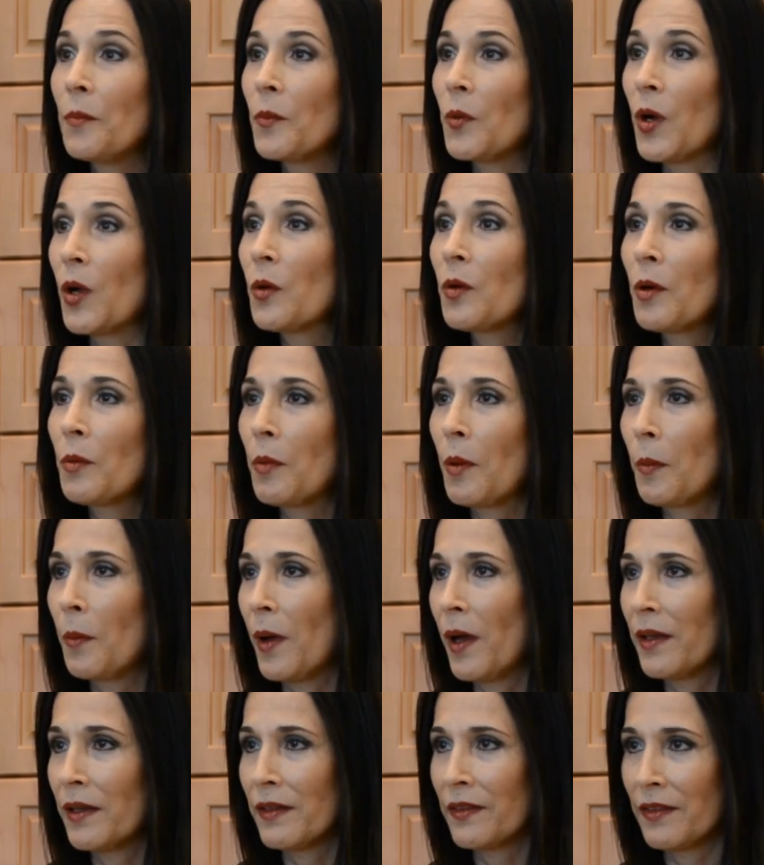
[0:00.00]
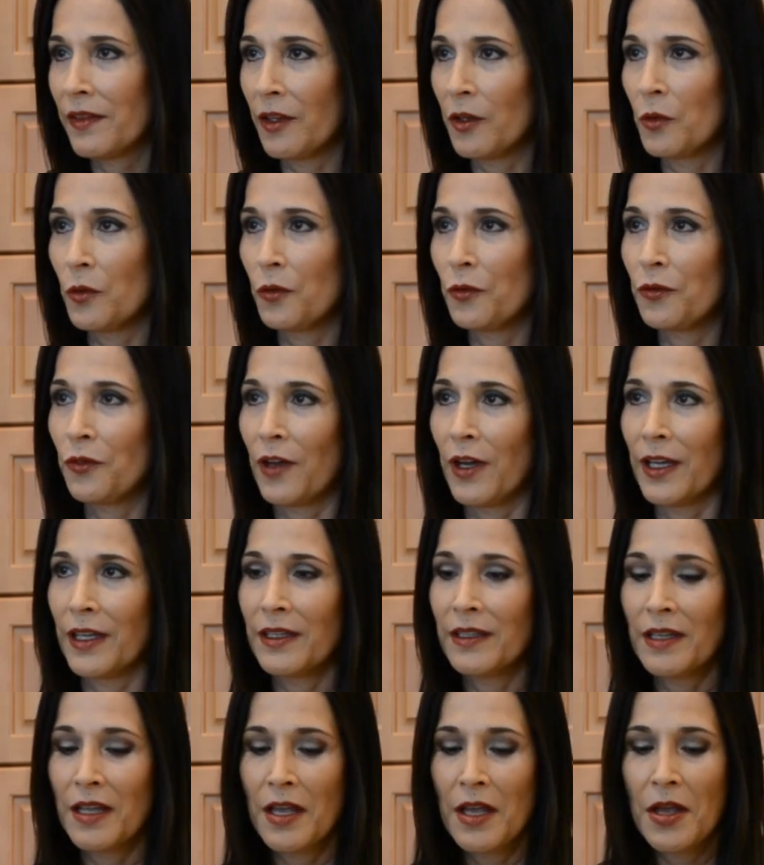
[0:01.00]
regular papayas that you'll
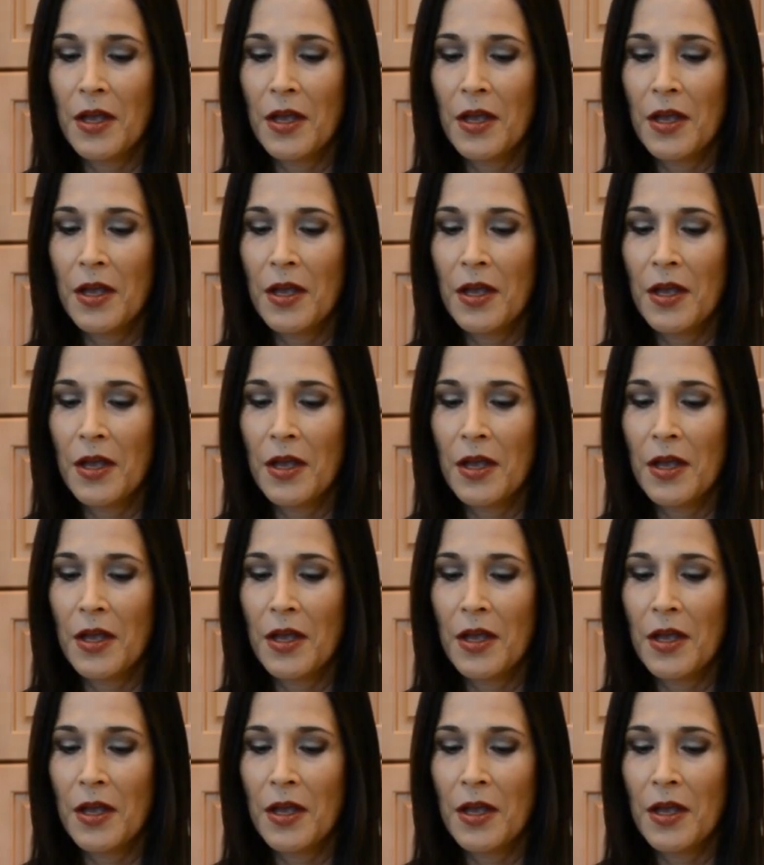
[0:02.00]
find,